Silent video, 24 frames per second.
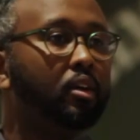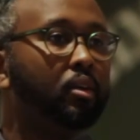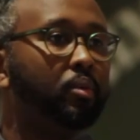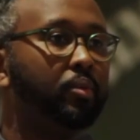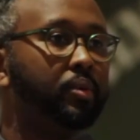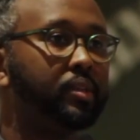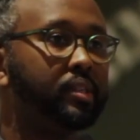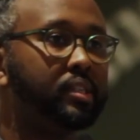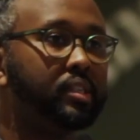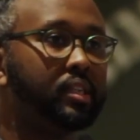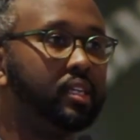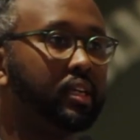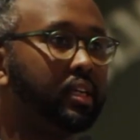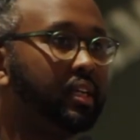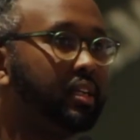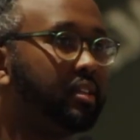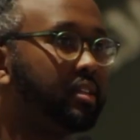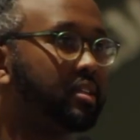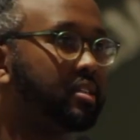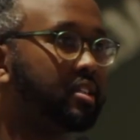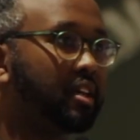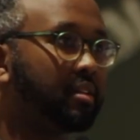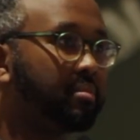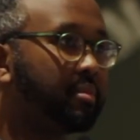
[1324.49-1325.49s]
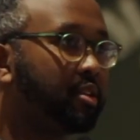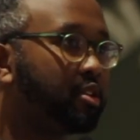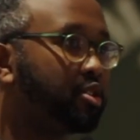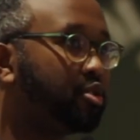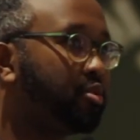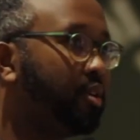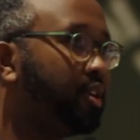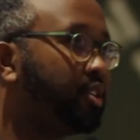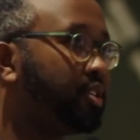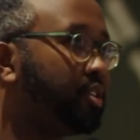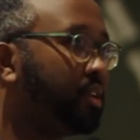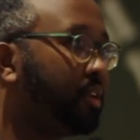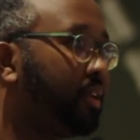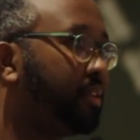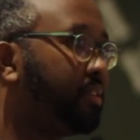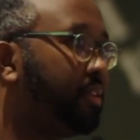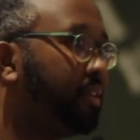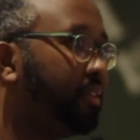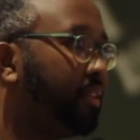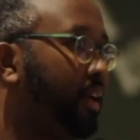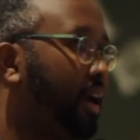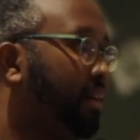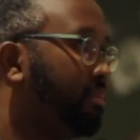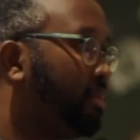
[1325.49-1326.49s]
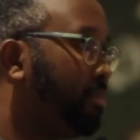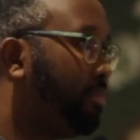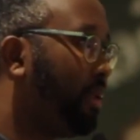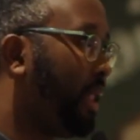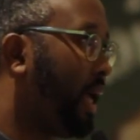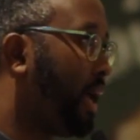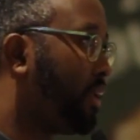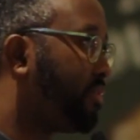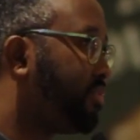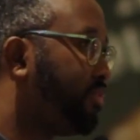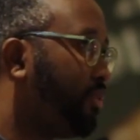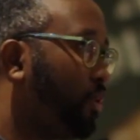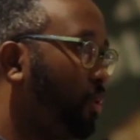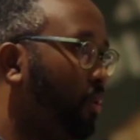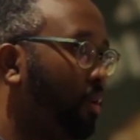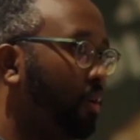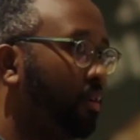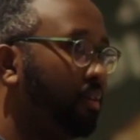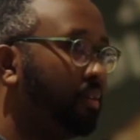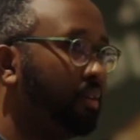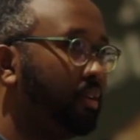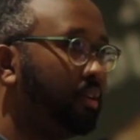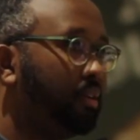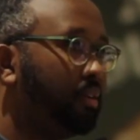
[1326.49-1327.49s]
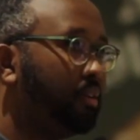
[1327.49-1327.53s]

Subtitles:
We see this administration, I think they have a plan for